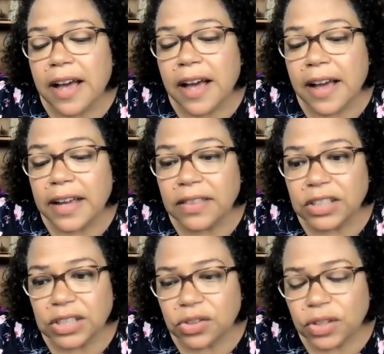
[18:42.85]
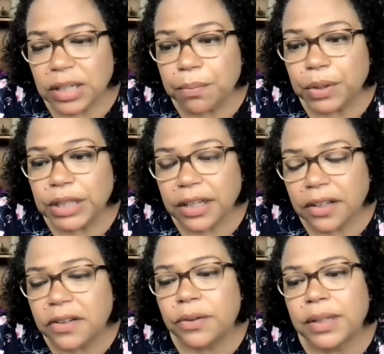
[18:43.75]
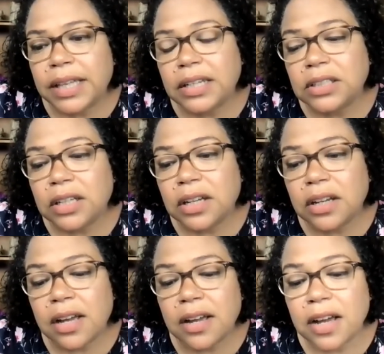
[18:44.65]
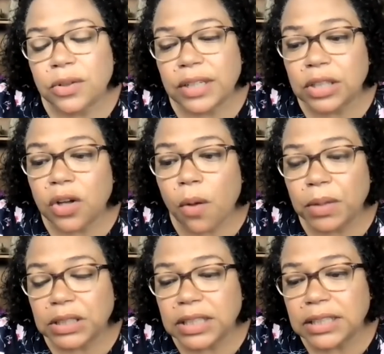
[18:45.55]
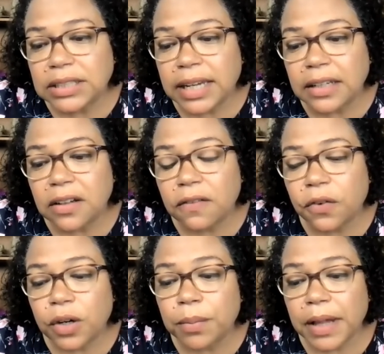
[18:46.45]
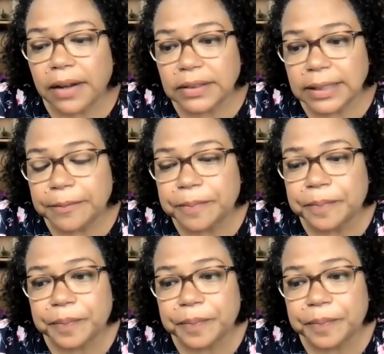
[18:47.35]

in this district, in particular related to addressing homelessness and affordable housing.